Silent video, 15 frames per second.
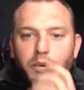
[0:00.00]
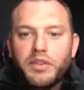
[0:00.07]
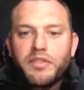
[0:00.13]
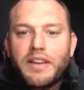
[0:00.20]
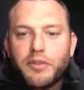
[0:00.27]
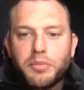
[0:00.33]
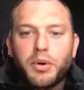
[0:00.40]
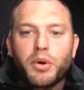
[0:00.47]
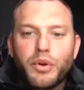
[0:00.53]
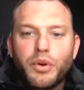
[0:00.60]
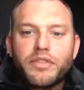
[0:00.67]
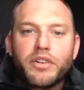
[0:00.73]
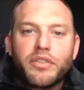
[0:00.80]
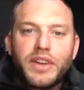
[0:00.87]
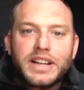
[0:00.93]
ever put
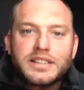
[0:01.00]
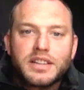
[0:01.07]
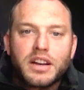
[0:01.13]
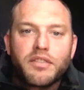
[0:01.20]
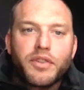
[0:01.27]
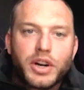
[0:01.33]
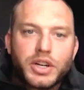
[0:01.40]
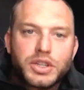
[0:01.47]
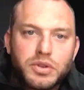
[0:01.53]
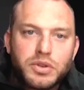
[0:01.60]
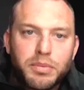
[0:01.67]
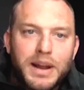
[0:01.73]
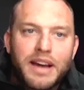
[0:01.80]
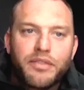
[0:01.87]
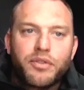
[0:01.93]
Riverfest on a virtual
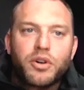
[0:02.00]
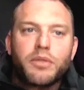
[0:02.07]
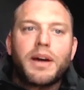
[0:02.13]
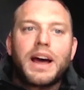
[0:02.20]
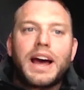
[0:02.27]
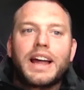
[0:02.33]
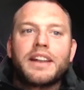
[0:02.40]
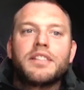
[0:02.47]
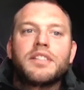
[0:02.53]
platform, and